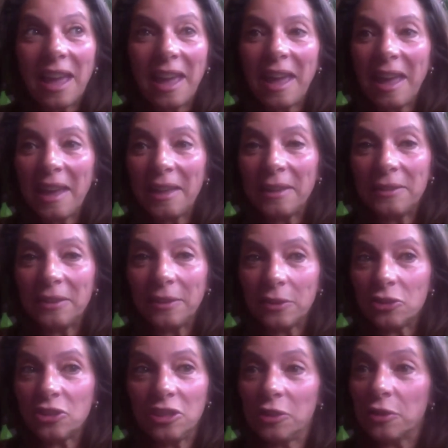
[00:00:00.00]
and
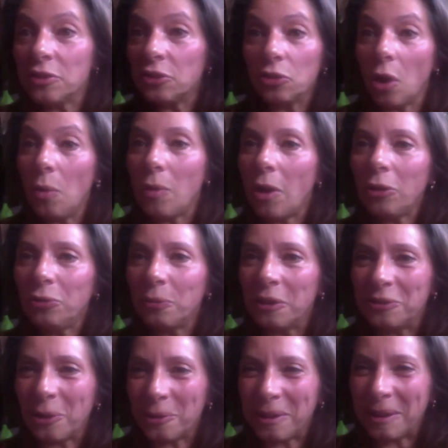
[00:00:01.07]
she doesn't know what
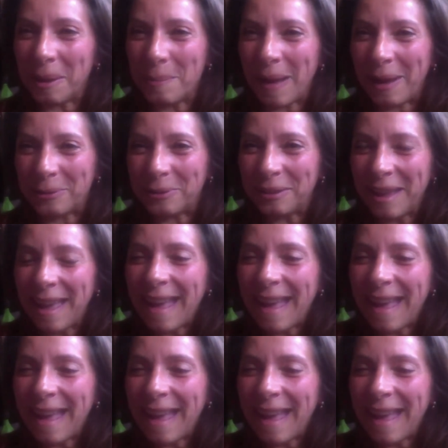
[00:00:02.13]
we're talking about.